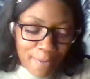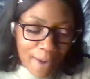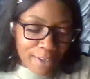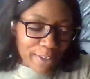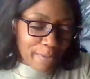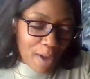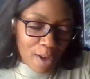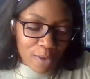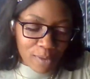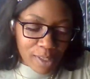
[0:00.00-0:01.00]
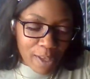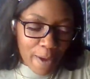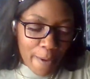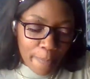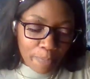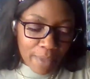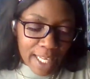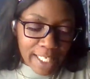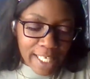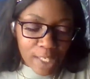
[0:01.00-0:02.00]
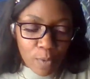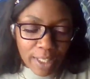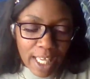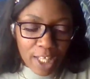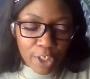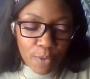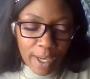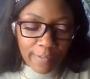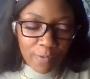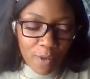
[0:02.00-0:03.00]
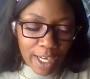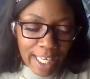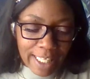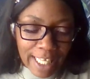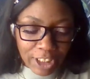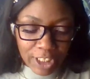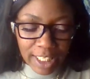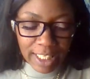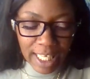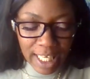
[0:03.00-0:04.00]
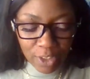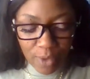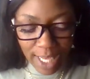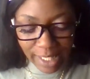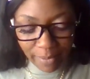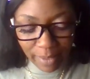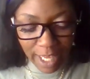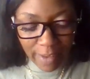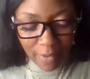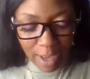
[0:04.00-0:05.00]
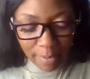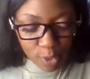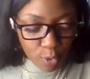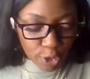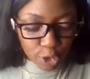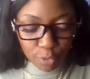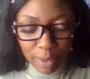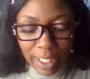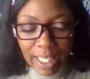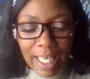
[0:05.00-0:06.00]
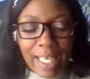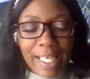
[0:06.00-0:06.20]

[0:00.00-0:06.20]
it rain on them hoes. And it says, what the hell are you waiting for? Get that shit done. You got some love coming towards you, but